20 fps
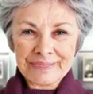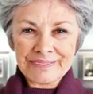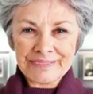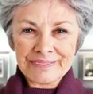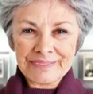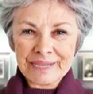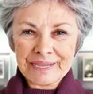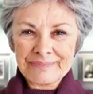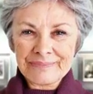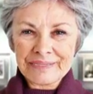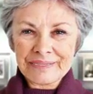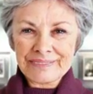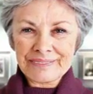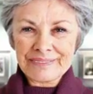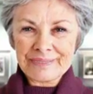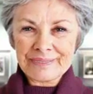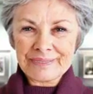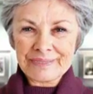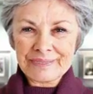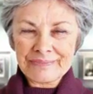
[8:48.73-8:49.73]
Third
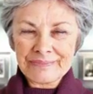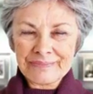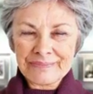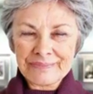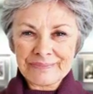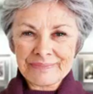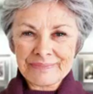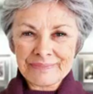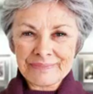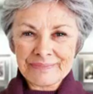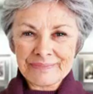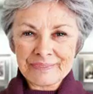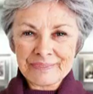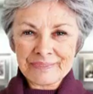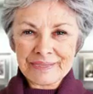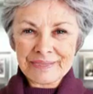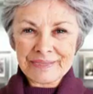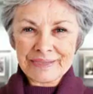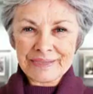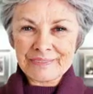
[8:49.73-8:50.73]
trimester.
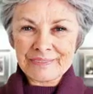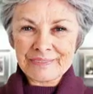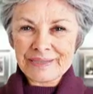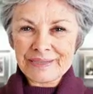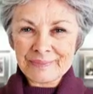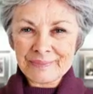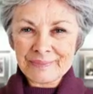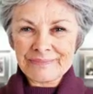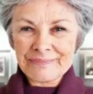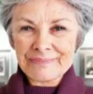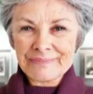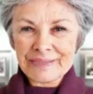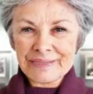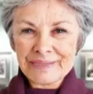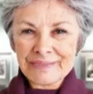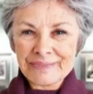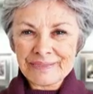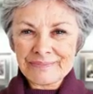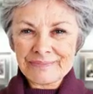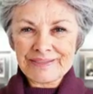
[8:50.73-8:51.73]
Changes a woman
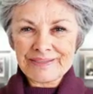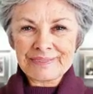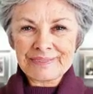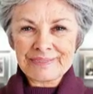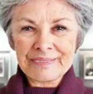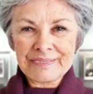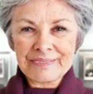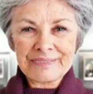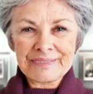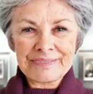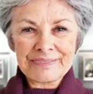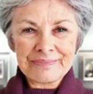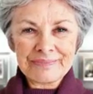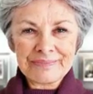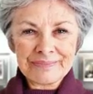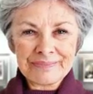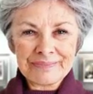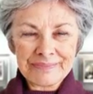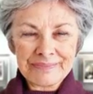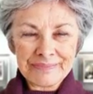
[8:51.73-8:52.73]
may experience.
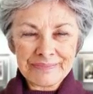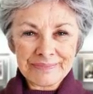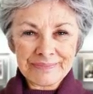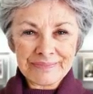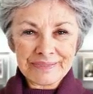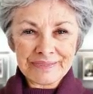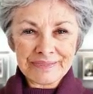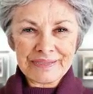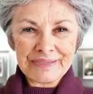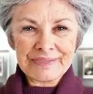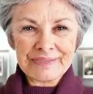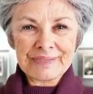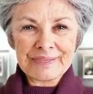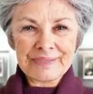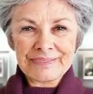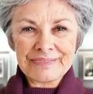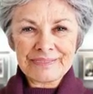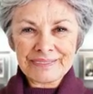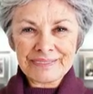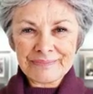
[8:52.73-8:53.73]
The
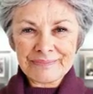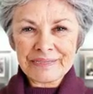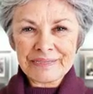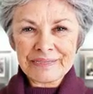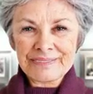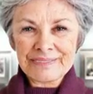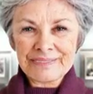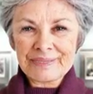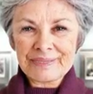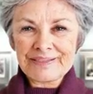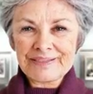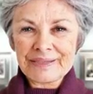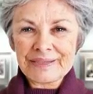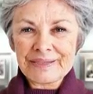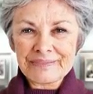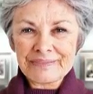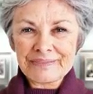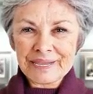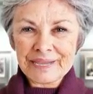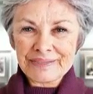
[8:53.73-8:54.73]
third trimester is
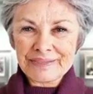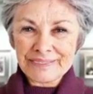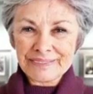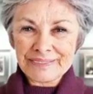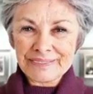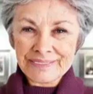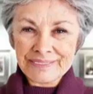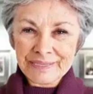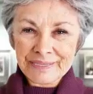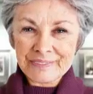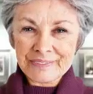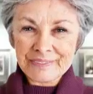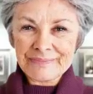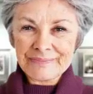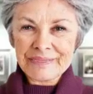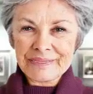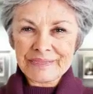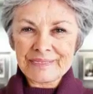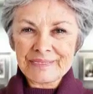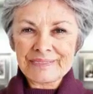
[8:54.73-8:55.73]
the final stage
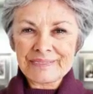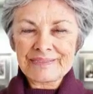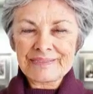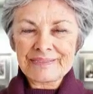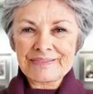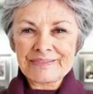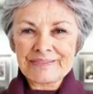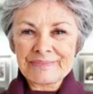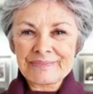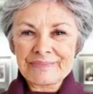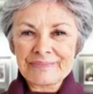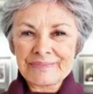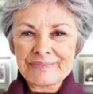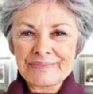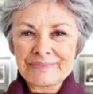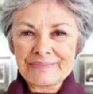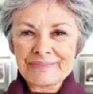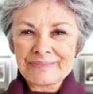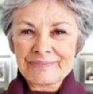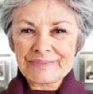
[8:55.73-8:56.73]
of pregnancy.
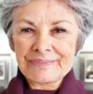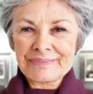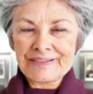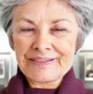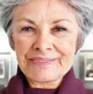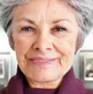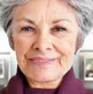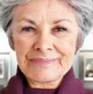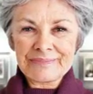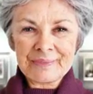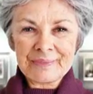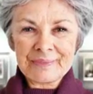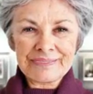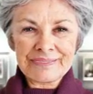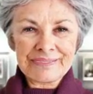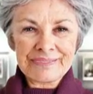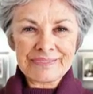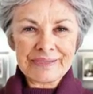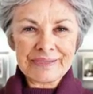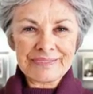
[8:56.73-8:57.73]

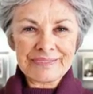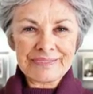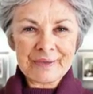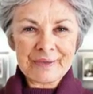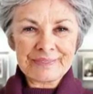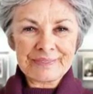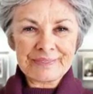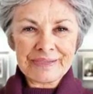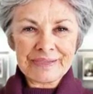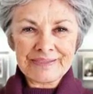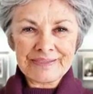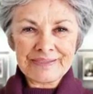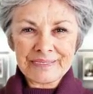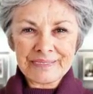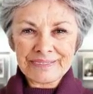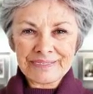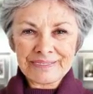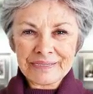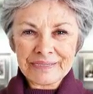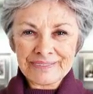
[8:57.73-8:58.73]
Discomforts that started in
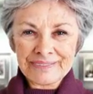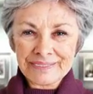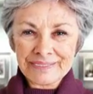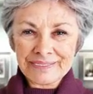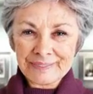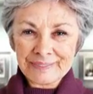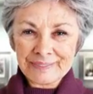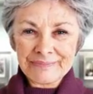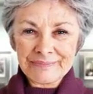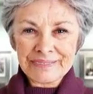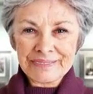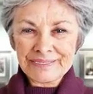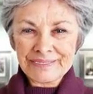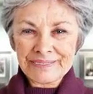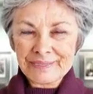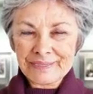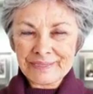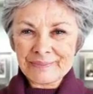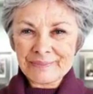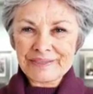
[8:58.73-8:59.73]
the second
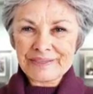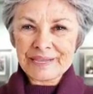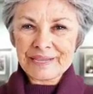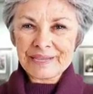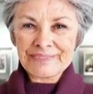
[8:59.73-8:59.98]
trimester